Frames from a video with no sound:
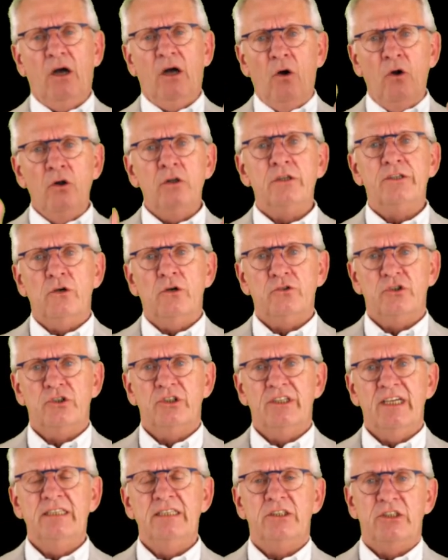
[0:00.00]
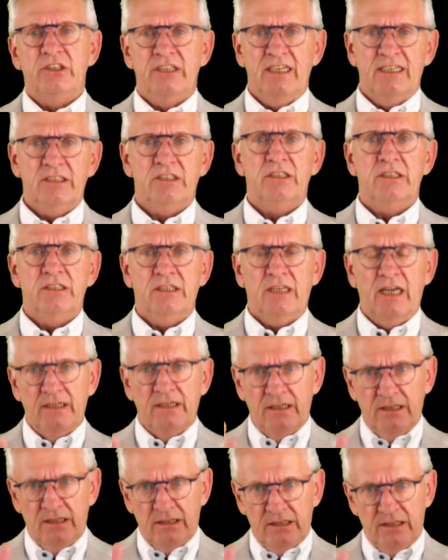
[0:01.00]
All those things, yes,
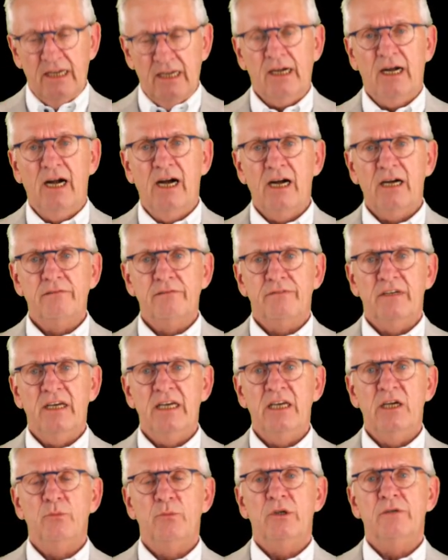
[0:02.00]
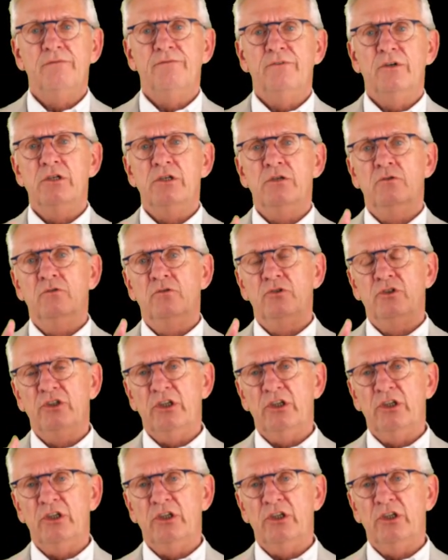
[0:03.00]
they are available for you.